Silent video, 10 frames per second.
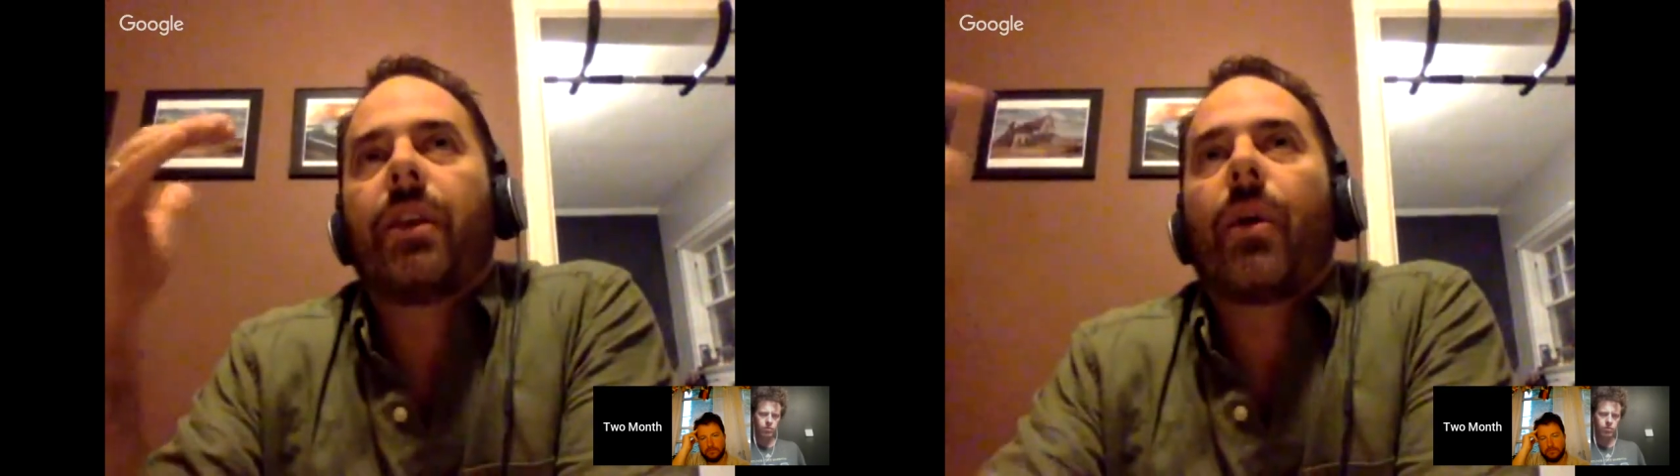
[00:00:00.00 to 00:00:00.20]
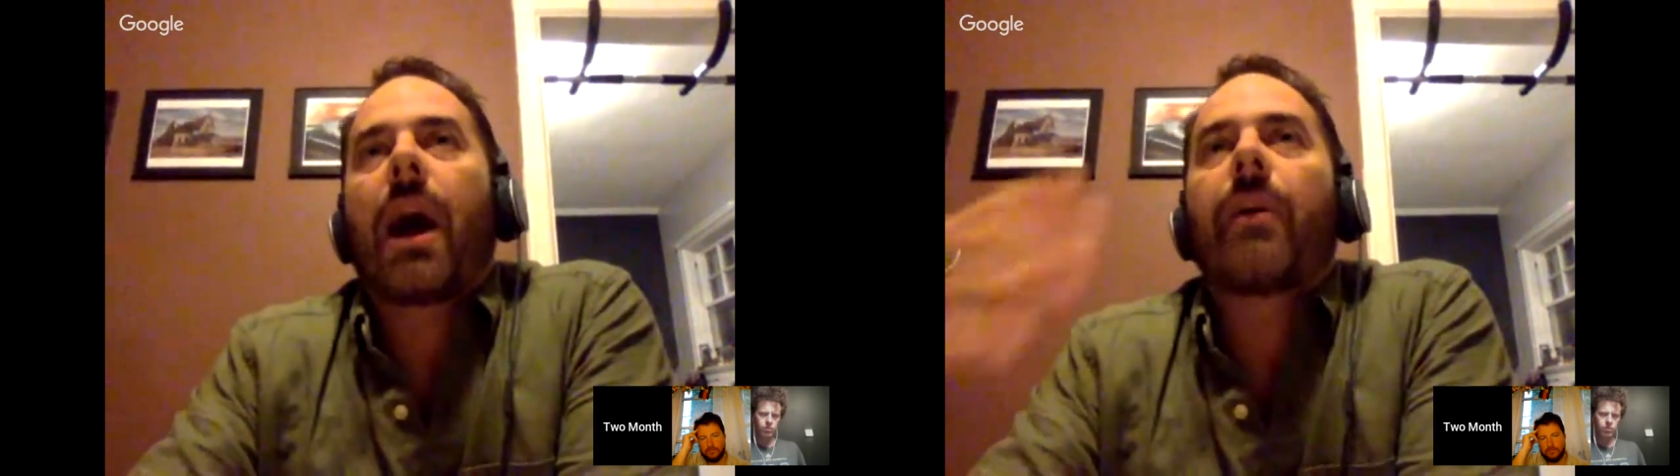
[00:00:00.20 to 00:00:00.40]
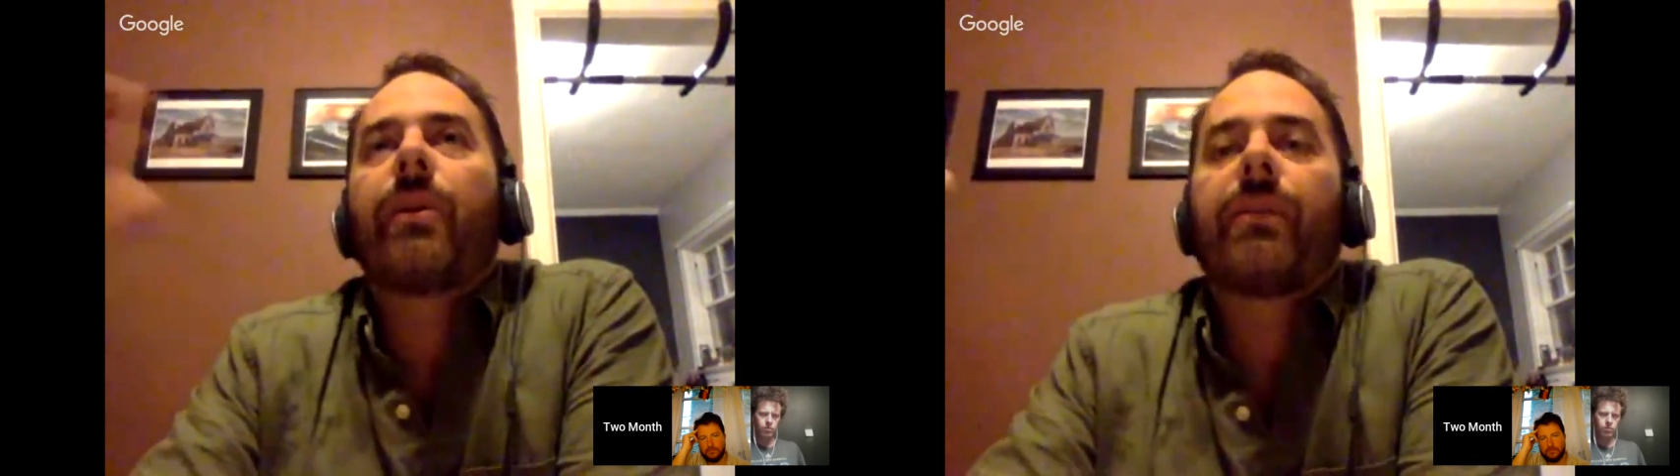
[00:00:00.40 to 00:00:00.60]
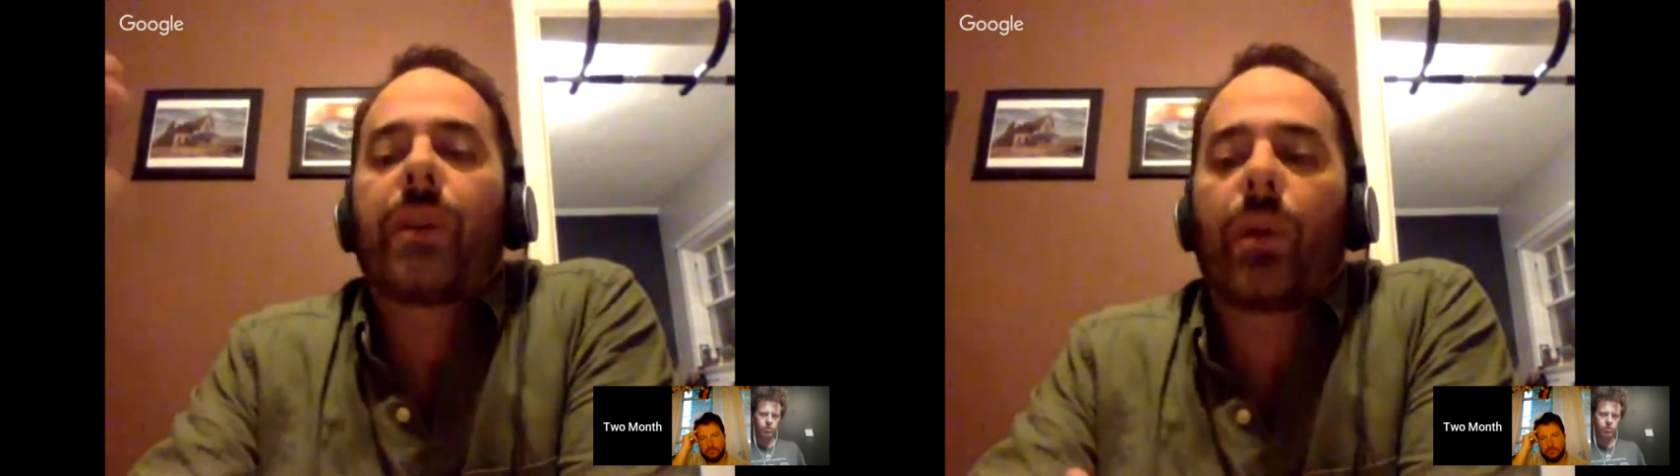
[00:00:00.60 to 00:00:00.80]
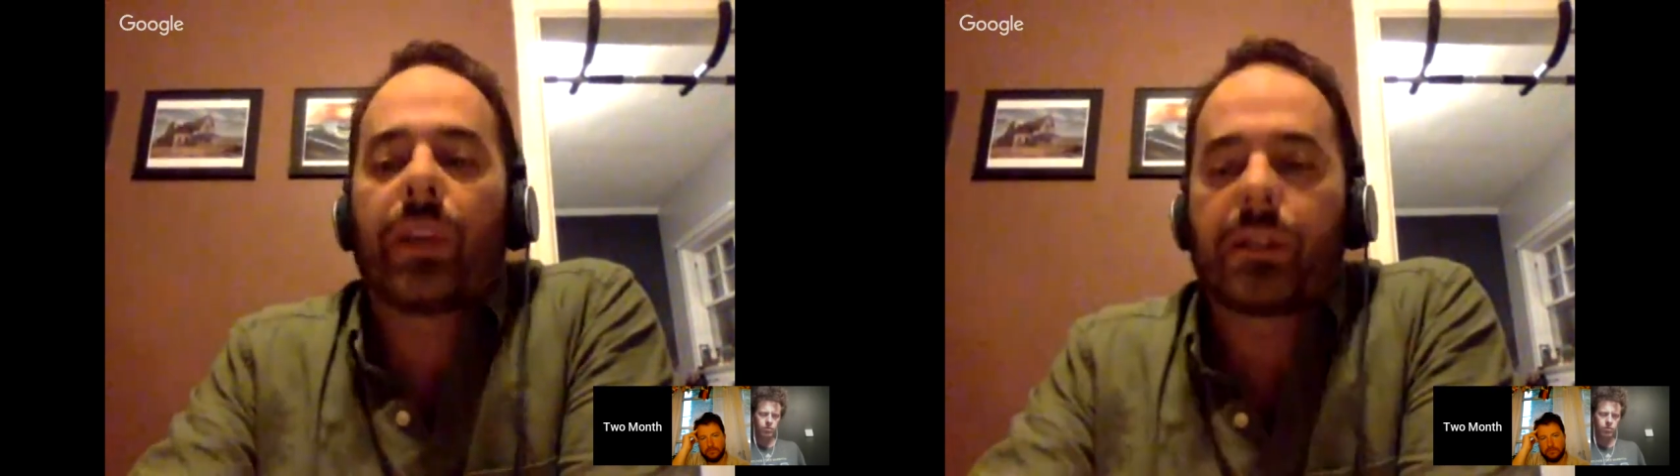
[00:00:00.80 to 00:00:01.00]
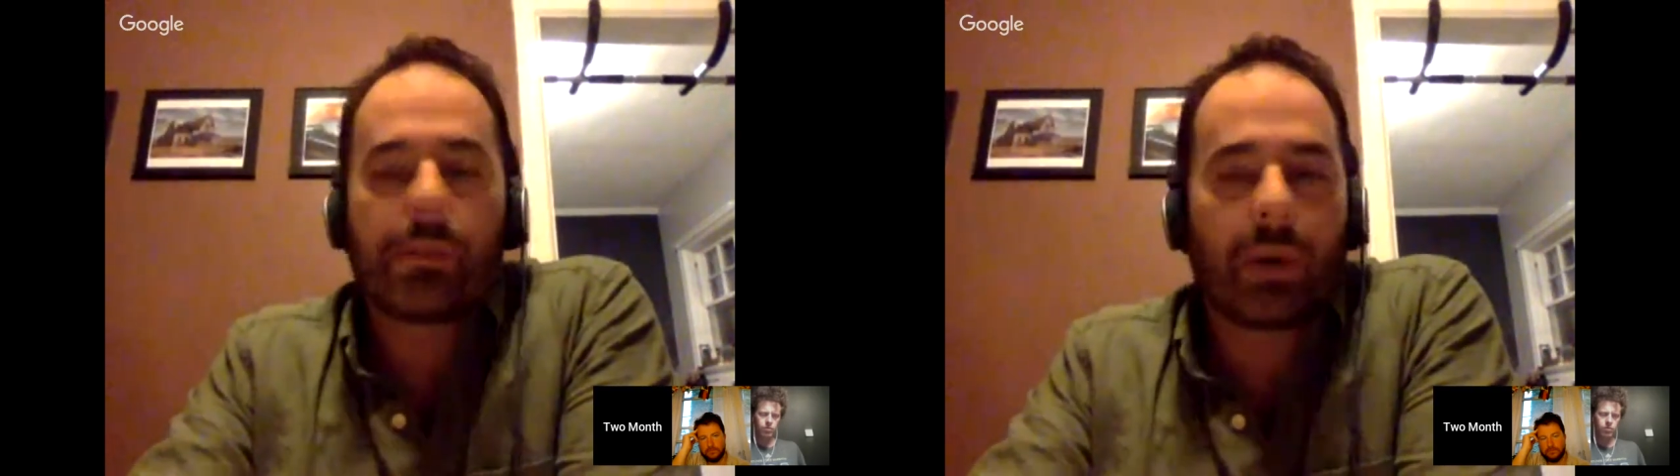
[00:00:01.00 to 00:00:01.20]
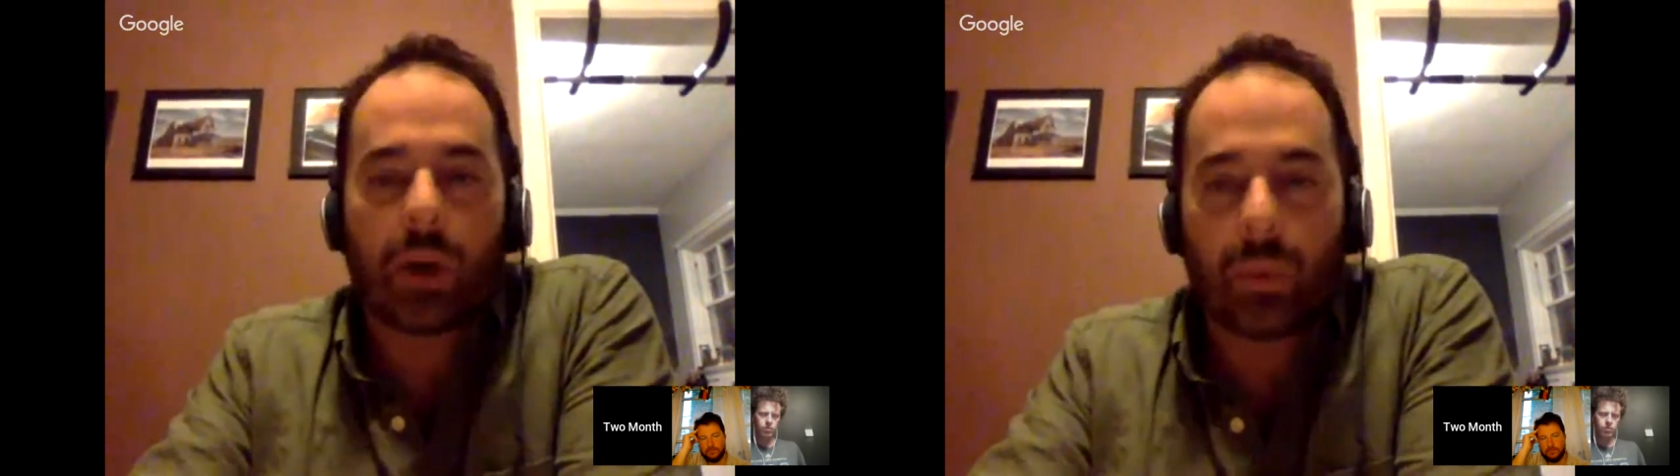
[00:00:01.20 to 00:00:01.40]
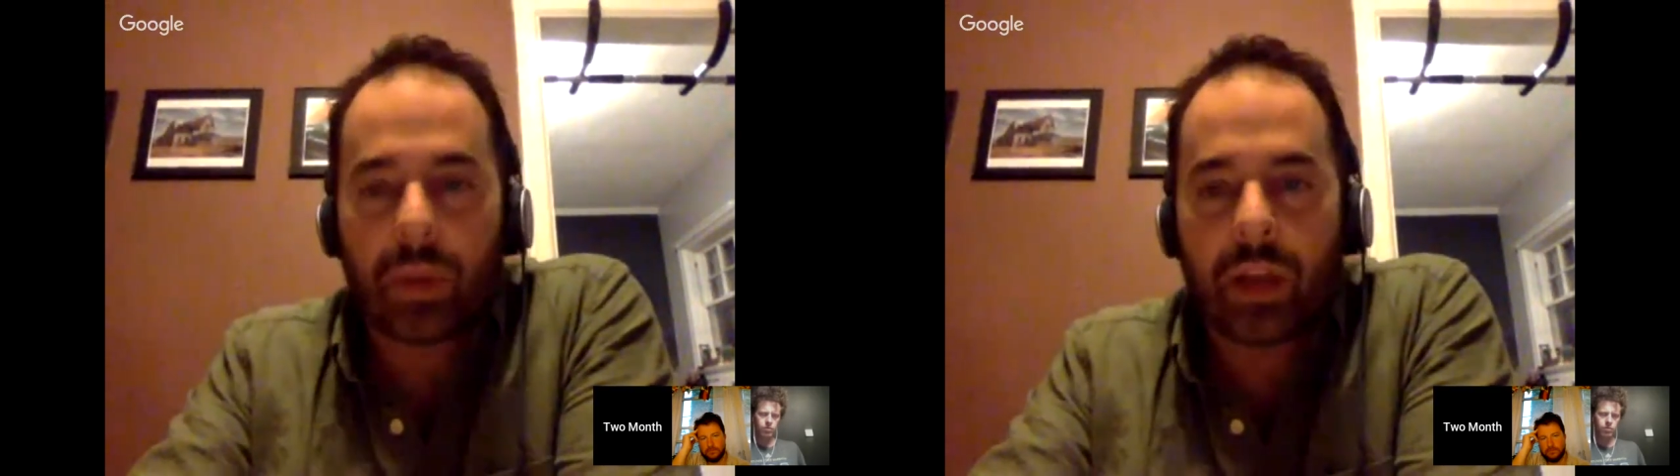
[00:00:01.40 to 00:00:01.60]
you know, how do you even know these
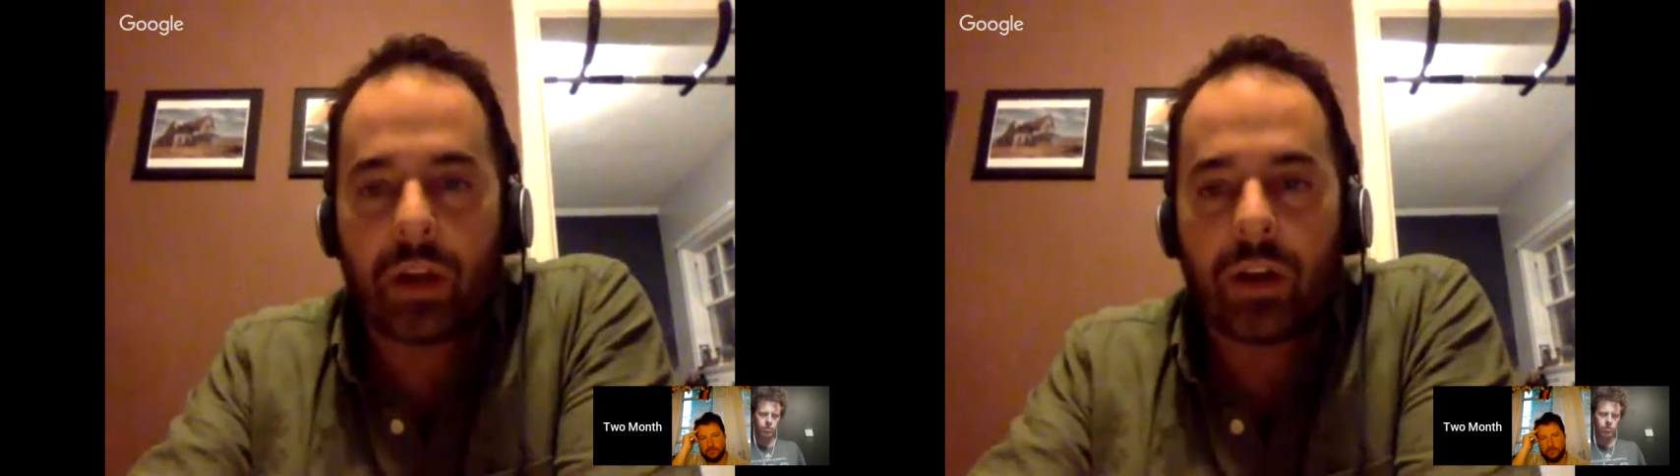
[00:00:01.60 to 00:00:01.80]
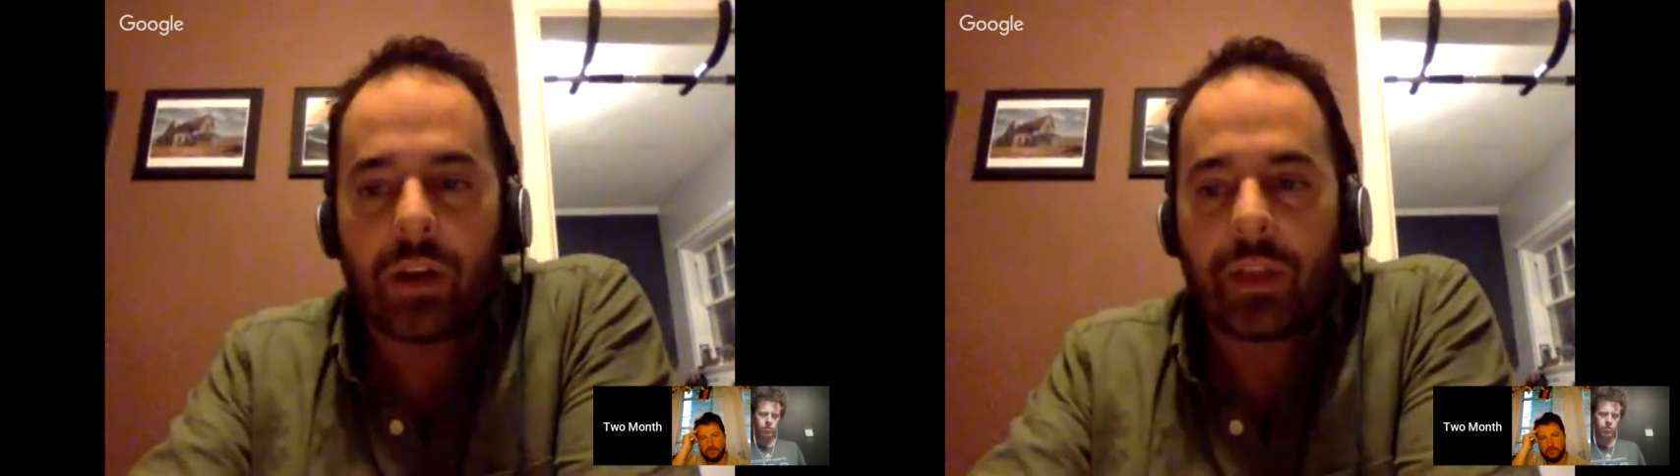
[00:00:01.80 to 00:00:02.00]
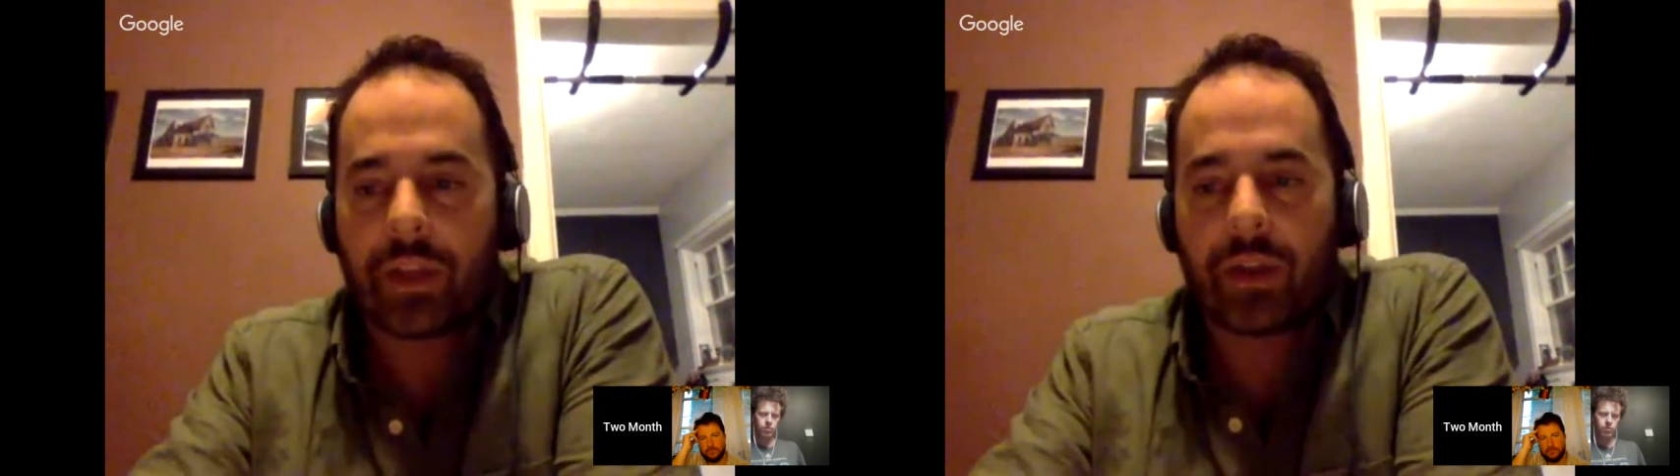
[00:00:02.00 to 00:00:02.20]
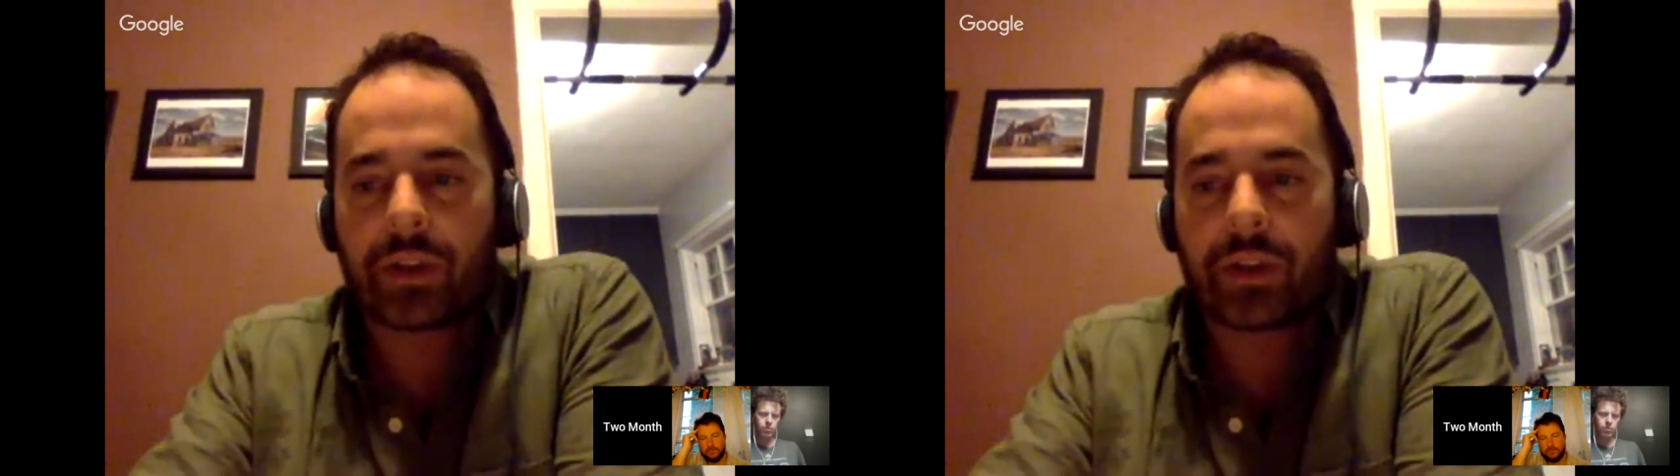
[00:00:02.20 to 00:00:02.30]
people are real?